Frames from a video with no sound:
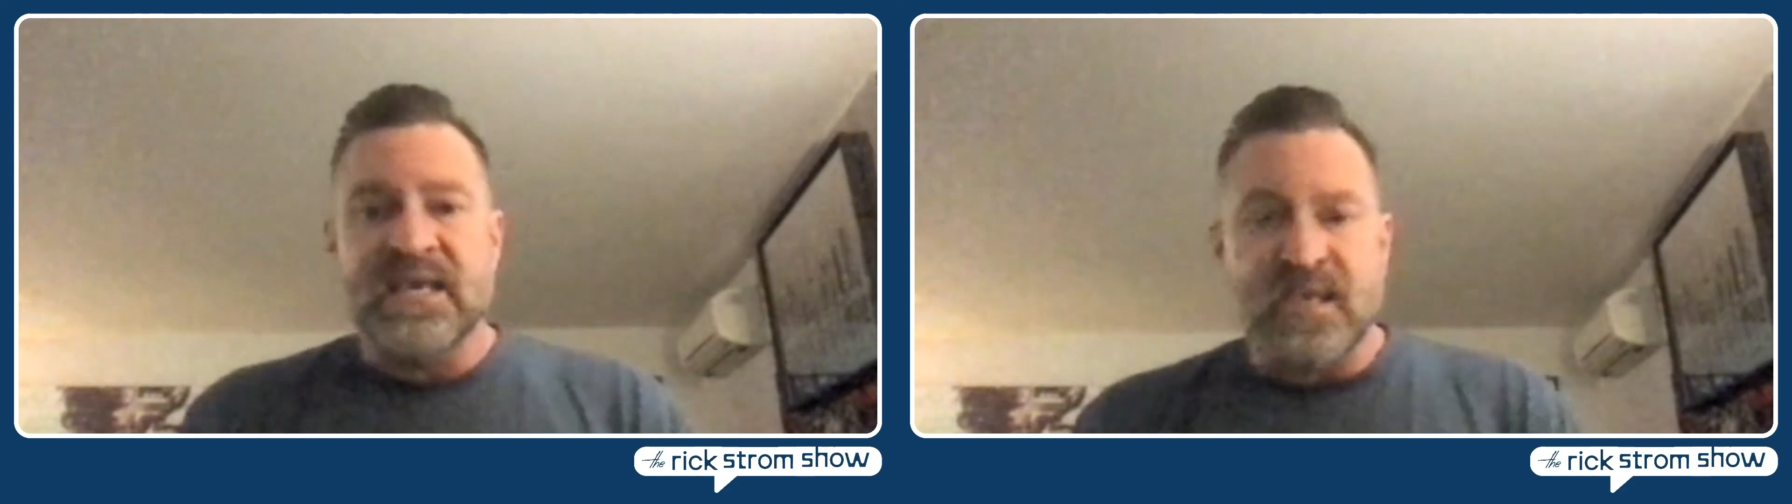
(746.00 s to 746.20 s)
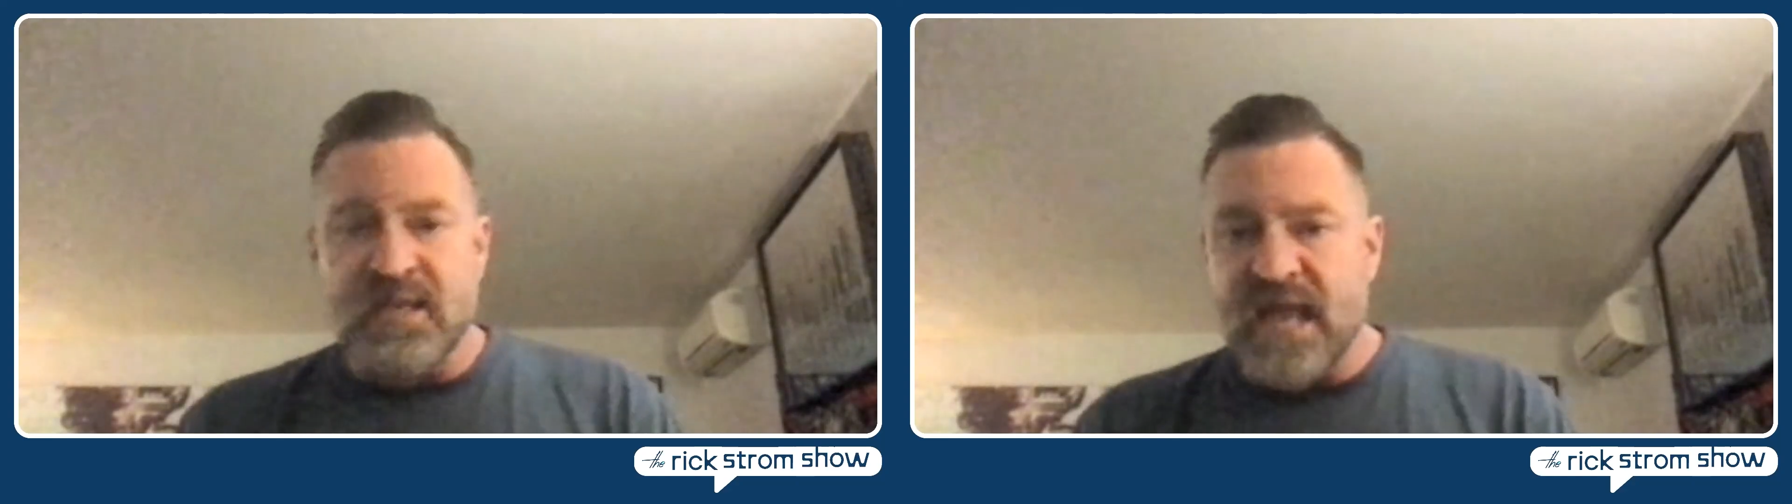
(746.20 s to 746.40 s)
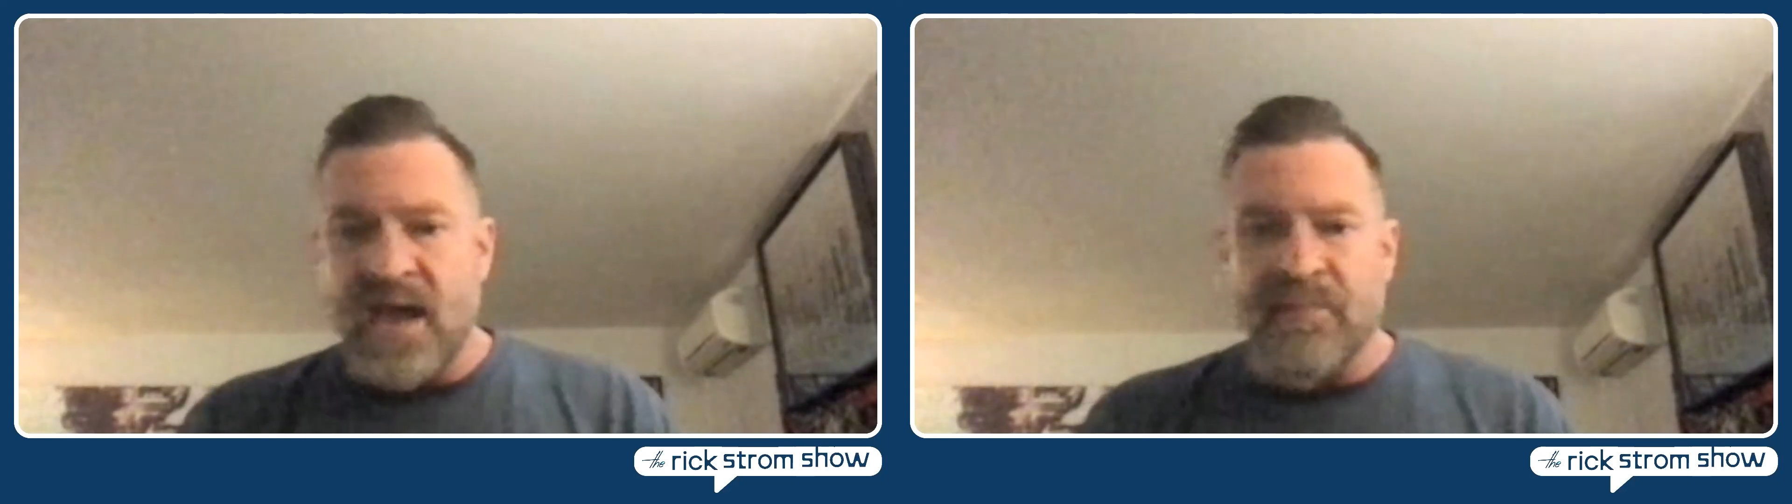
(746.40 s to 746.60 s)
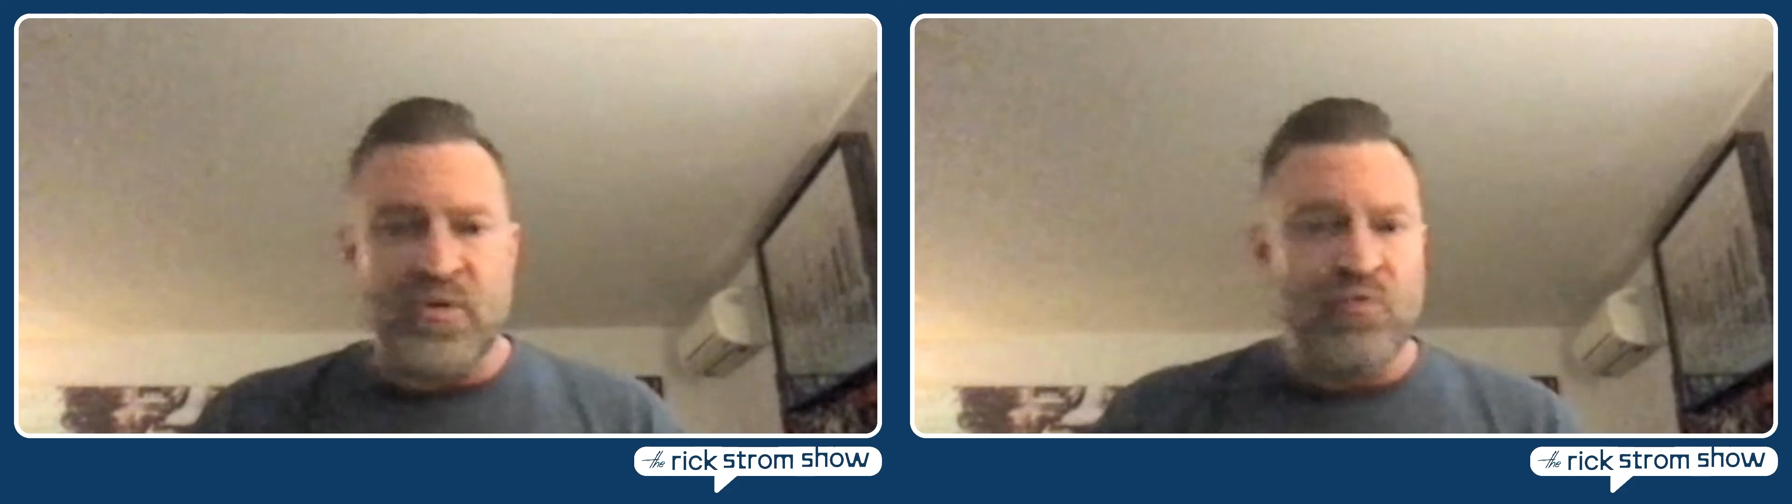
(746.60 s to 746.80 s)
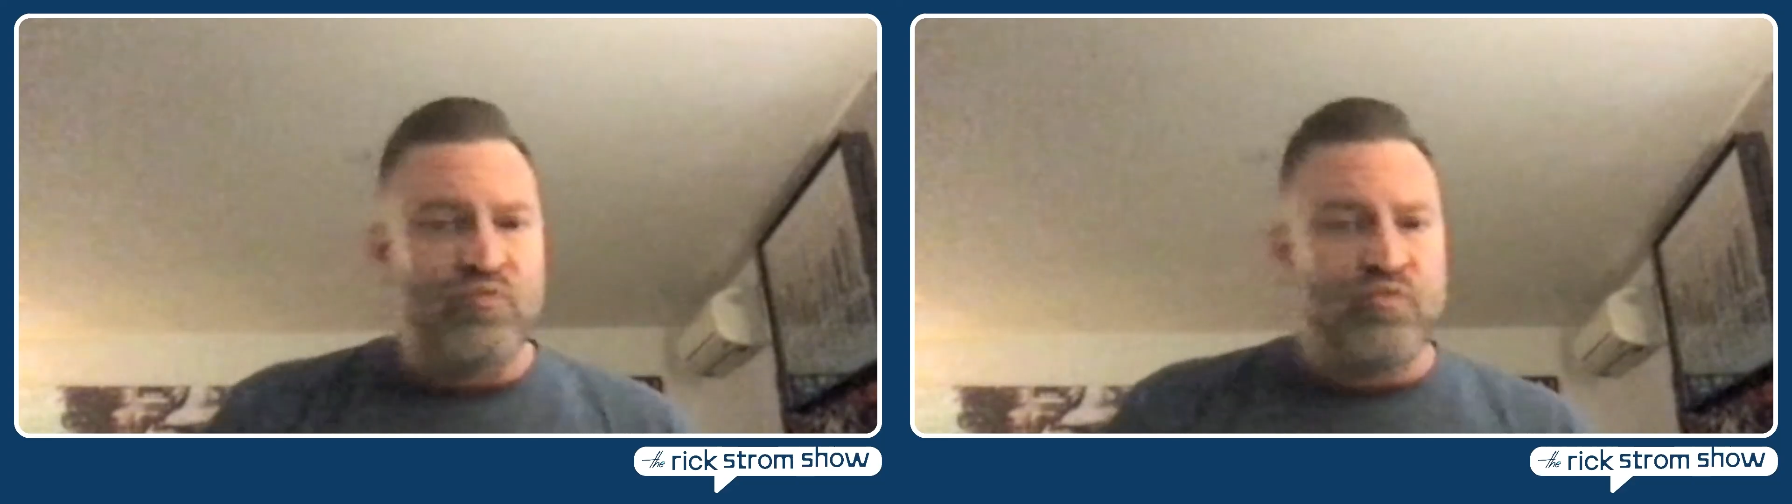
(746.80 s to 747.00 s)

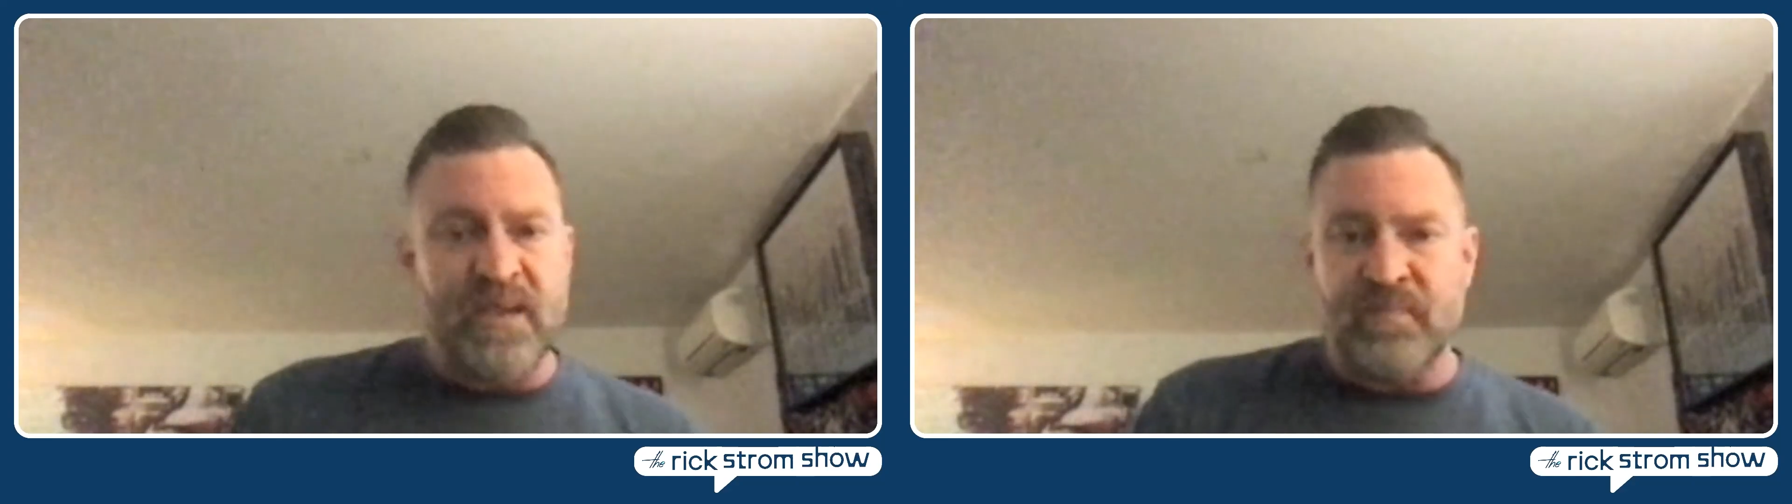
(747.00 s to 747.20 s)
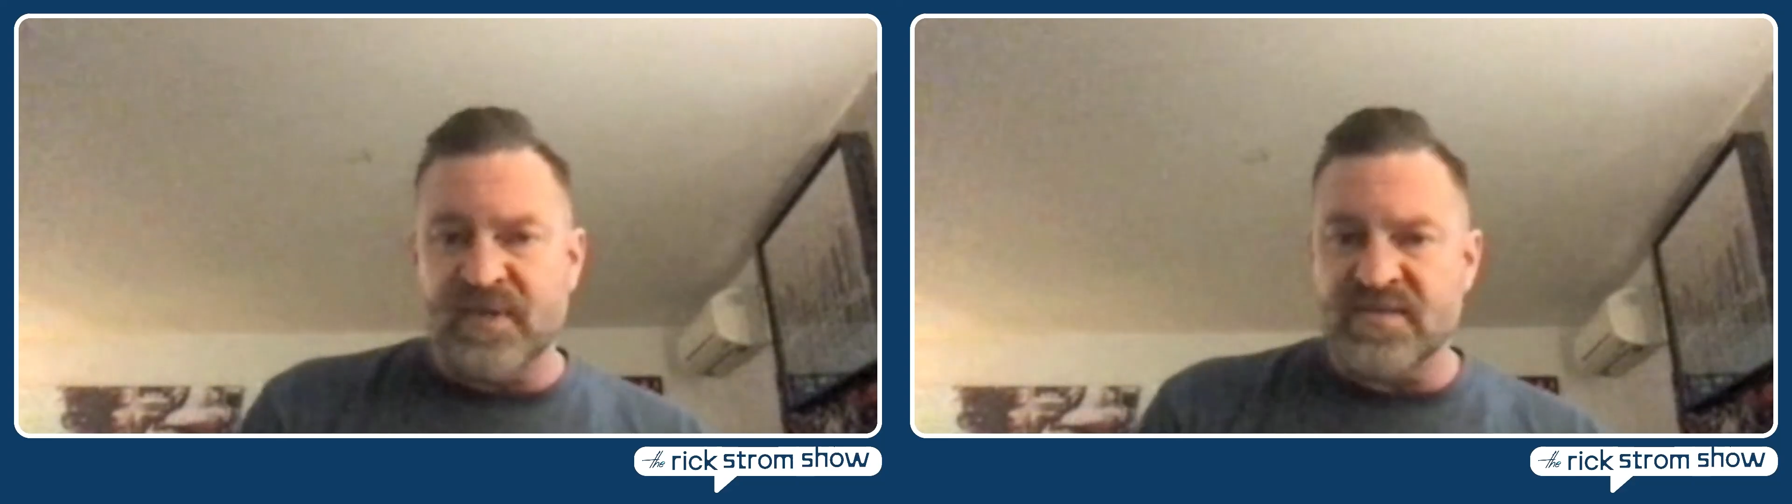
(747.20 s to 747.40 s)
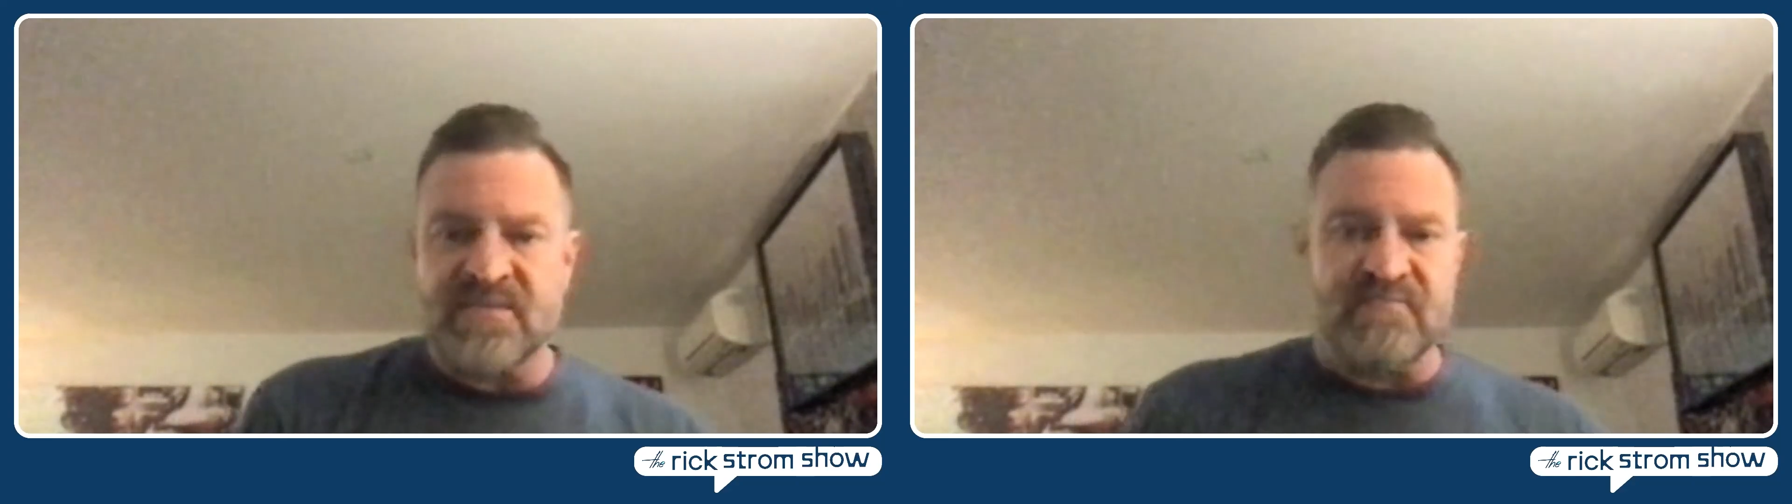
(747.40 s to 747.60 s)
kidnapper, rapist,